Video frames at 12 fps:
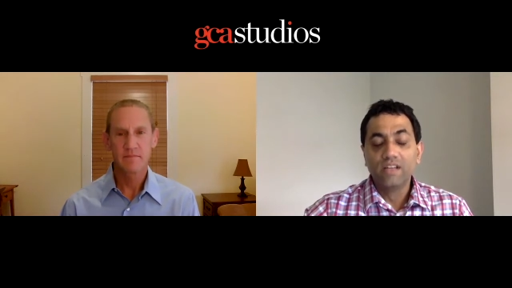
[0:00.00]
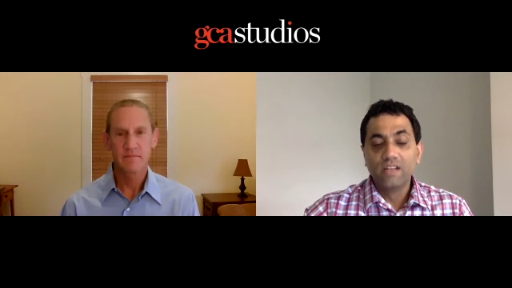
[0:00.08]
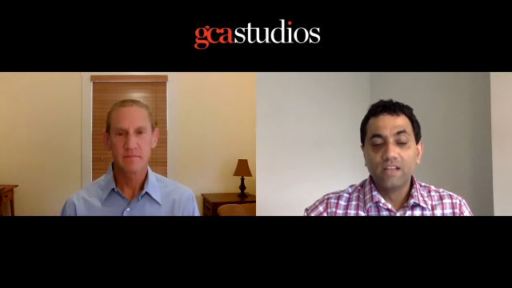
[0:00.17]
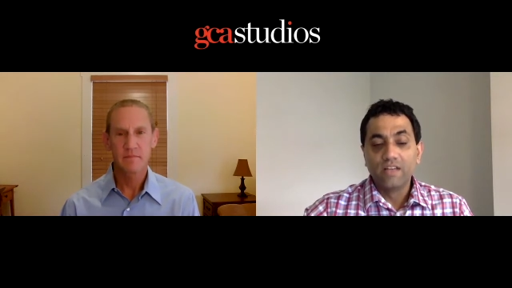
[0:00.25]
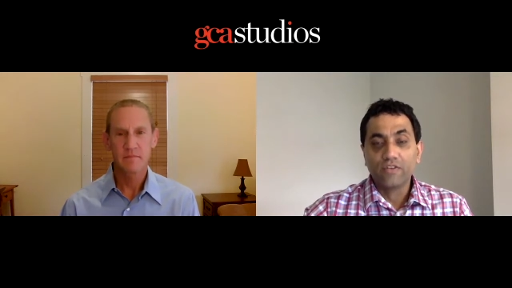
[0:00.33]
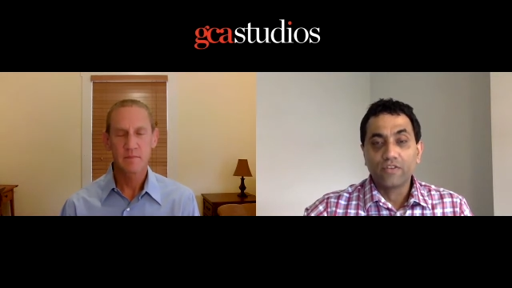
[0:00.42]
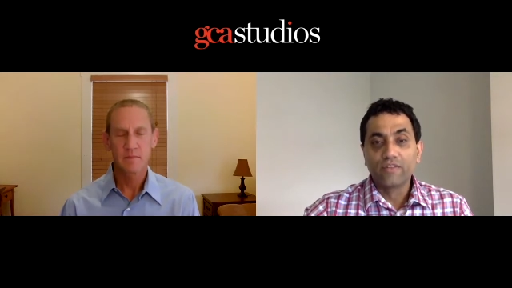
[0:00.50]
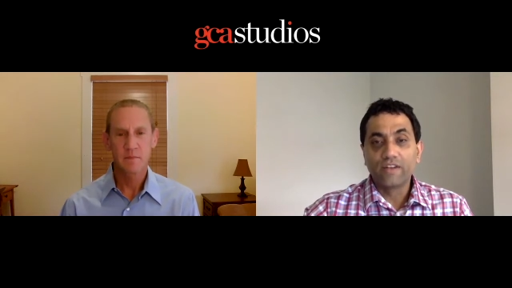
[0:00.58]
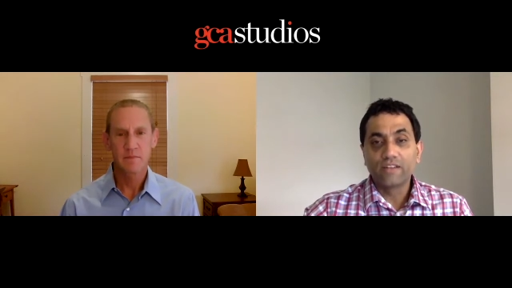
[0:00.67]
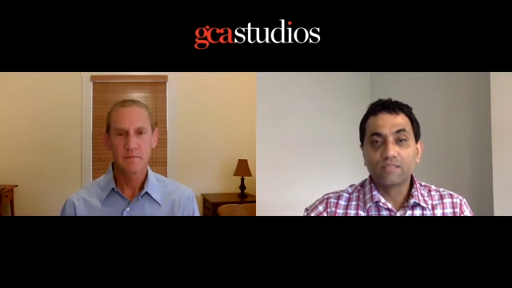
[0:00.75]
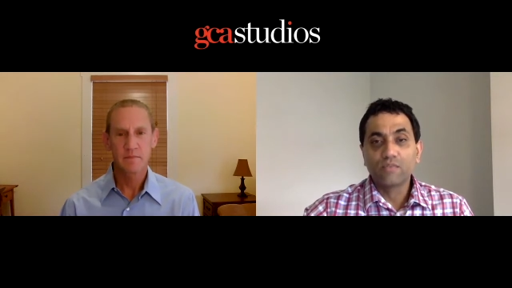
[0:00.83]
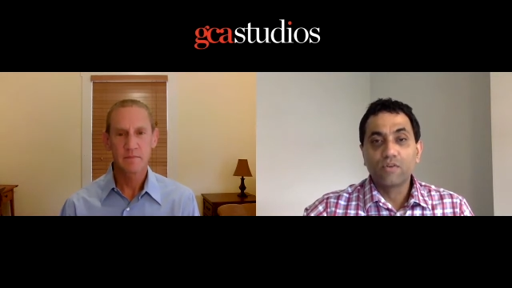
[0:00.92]
Speaker 1: If you read the
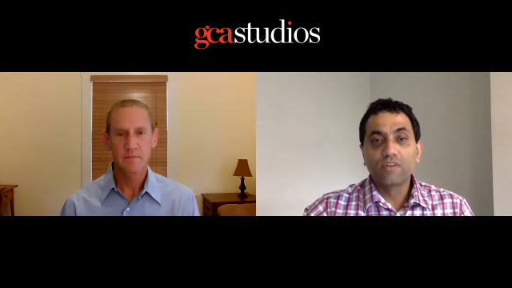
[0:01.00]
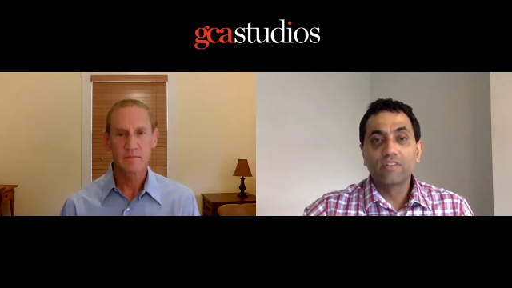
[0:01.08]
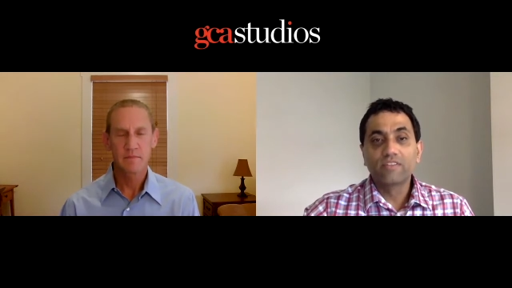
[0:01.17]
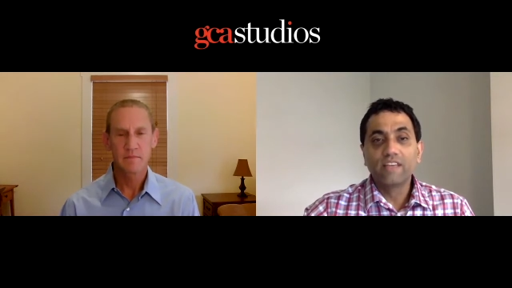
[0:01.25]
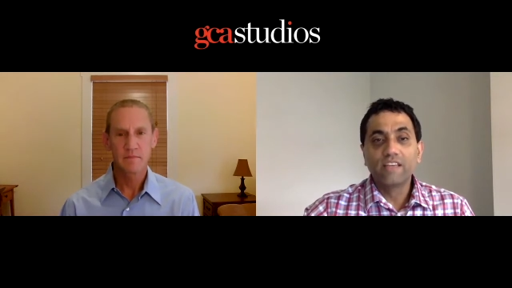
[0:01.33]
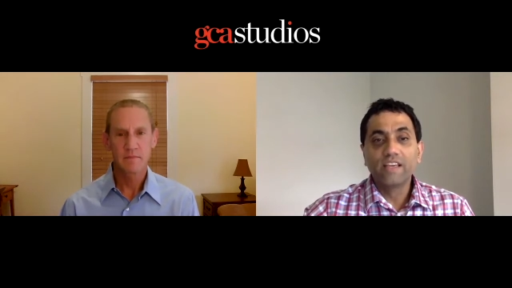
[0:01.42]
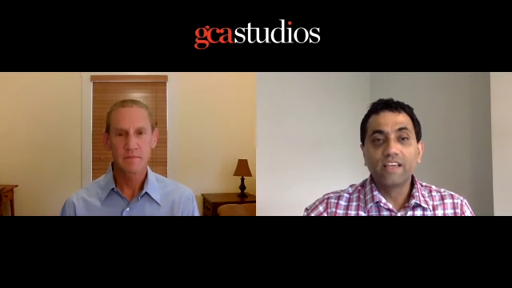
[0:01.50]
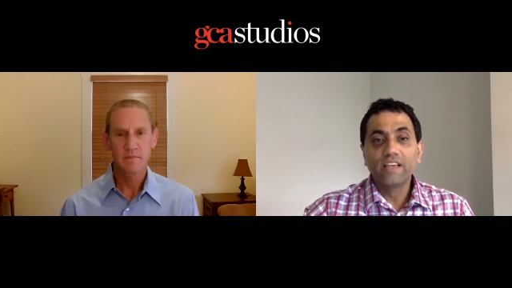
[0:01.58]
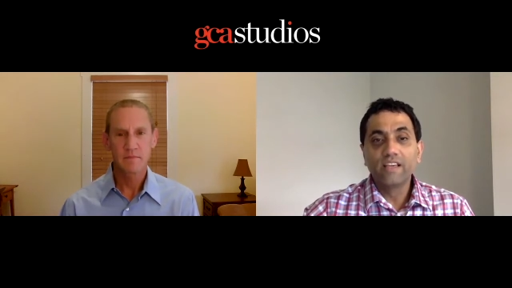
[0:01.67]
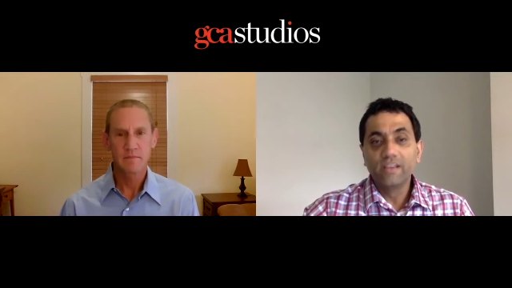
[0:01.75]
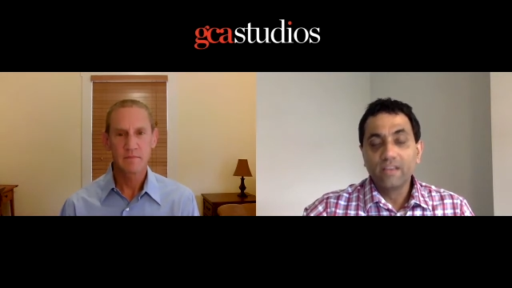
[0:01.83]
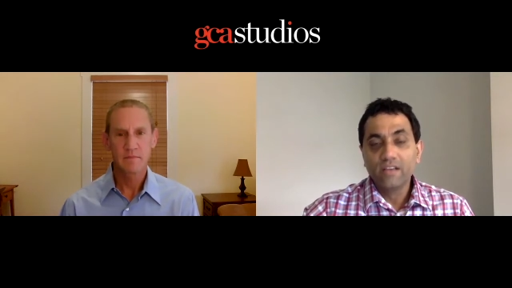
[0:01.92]
book Thinking
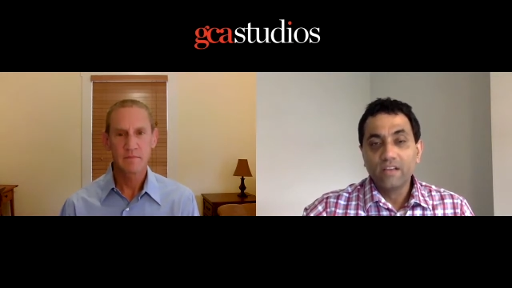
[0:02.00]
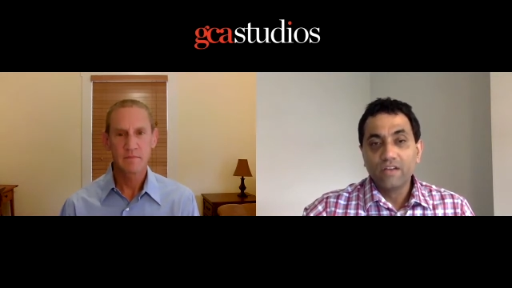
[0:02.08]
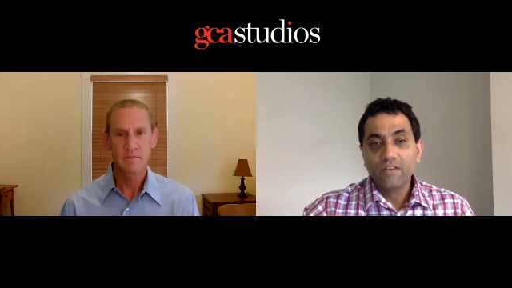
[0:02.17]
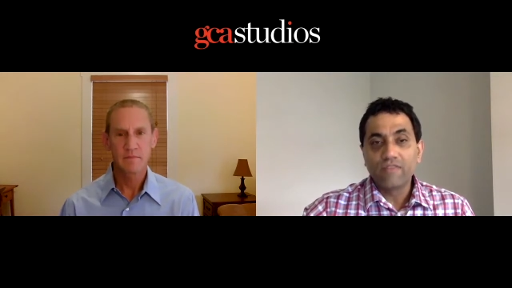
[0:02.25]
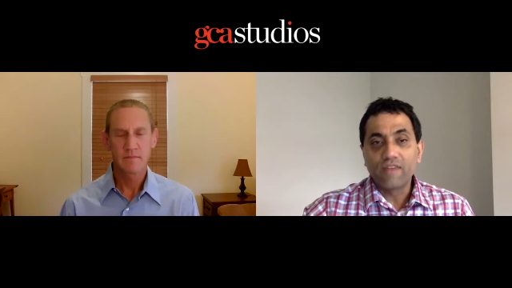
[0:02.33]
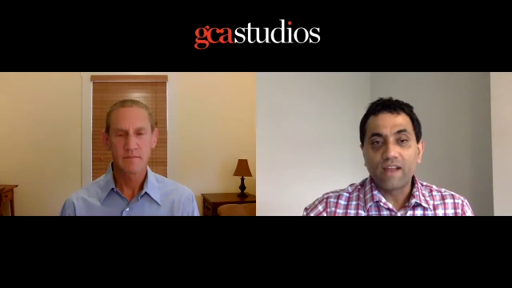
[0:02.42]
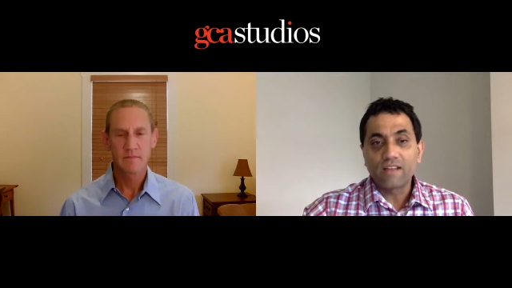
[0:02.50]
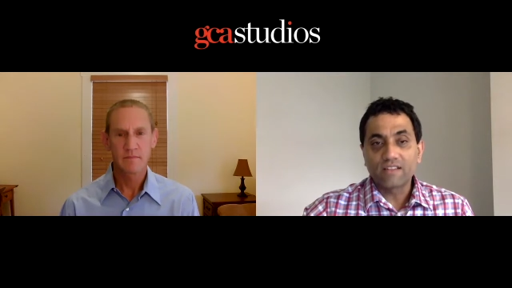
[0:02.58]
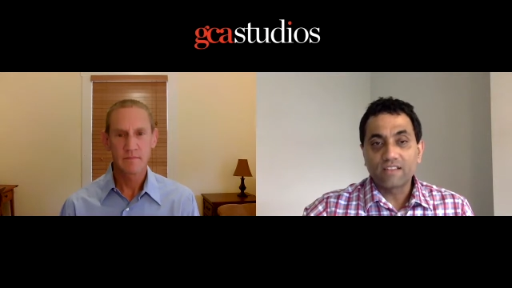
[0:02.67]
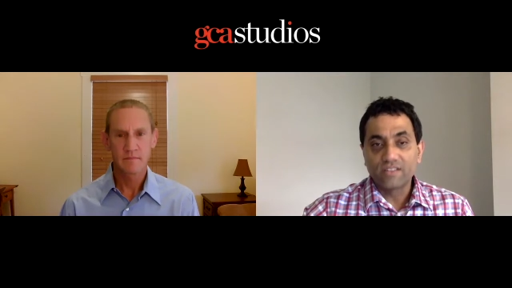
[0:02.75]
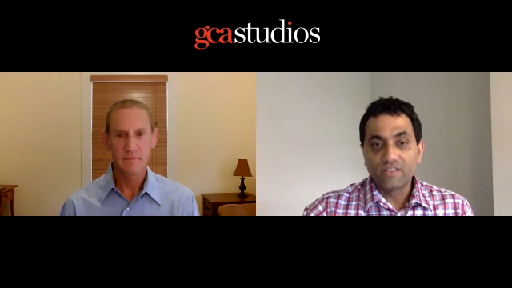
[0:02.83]
Fast and